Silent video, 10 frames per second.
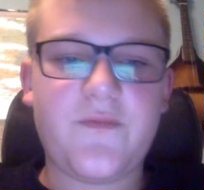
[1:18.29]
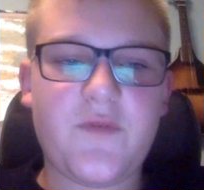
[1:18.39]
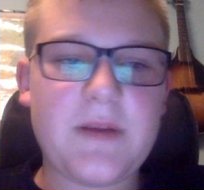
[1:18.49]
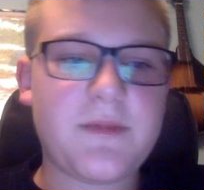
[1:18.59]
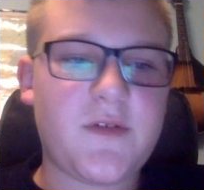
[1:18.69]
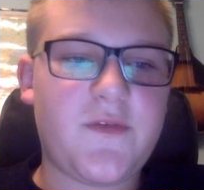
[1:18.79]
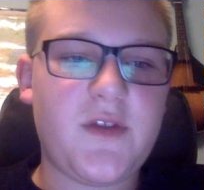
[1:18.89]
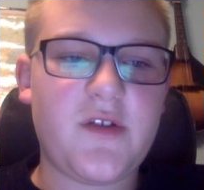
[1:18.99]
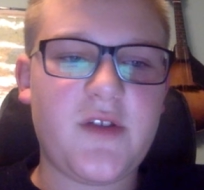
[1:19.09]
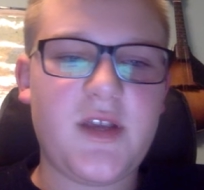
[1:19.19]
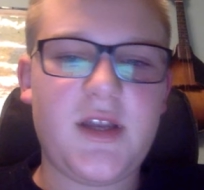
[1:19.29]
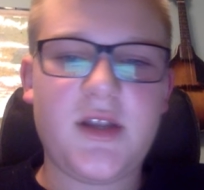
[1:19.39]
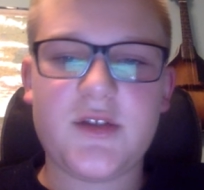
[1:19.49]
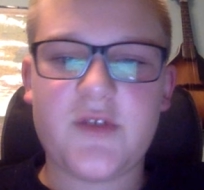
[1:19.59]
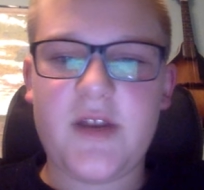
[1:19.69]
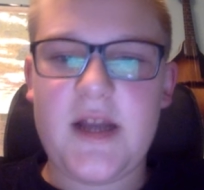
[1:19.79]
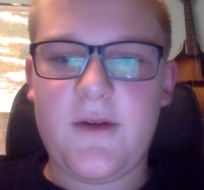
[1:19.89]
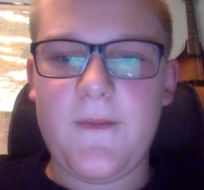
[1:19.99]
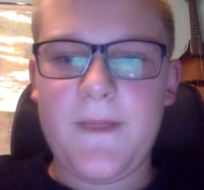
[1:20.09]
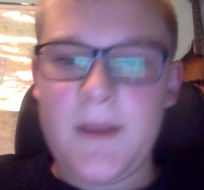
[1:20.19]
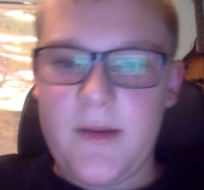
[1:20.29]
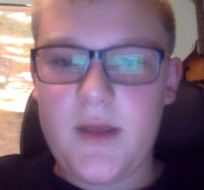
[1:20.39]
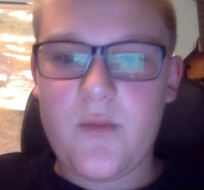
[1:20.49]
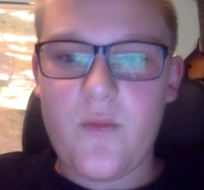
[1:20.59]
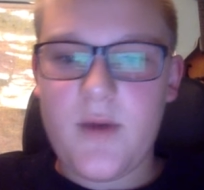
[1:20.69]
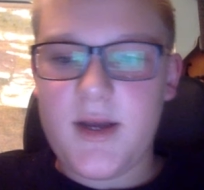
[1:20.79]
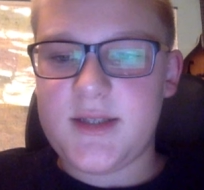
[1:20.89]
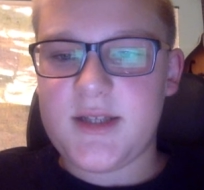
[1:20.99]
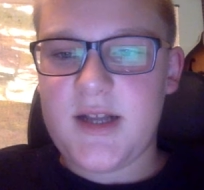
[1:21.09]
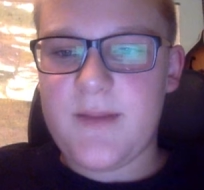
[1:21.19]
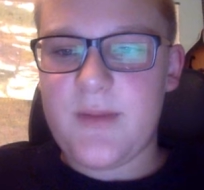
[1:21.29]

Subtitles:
crypto fee and greed. It's right now. It was a couple